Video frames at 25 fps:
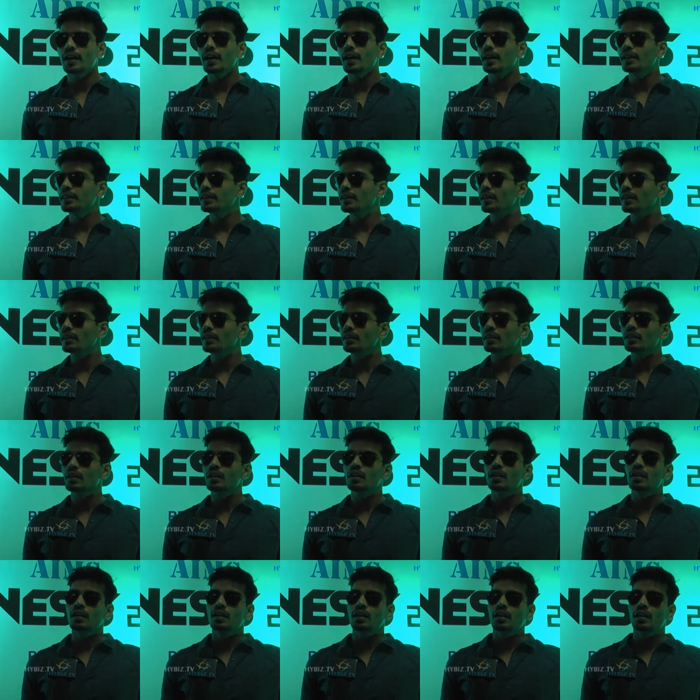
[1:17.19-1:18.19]
And then
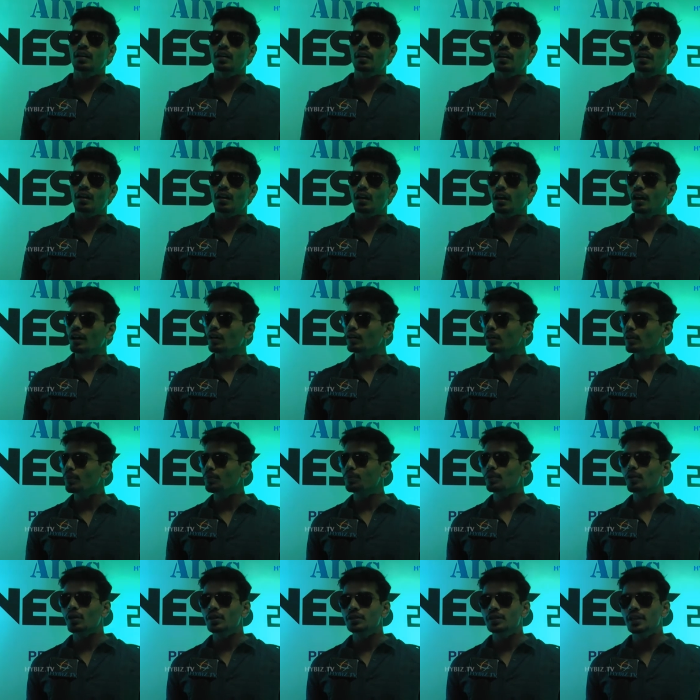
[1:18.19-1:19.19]
I got a
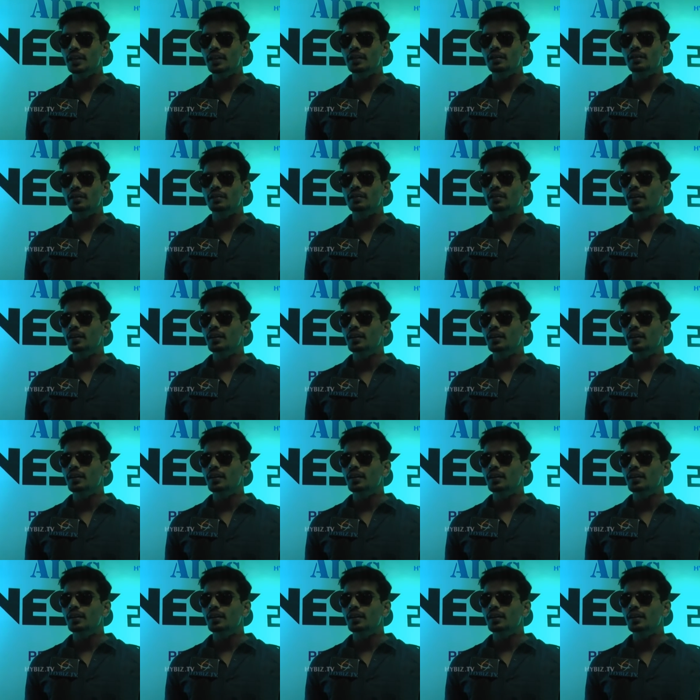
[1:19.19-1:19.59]
project.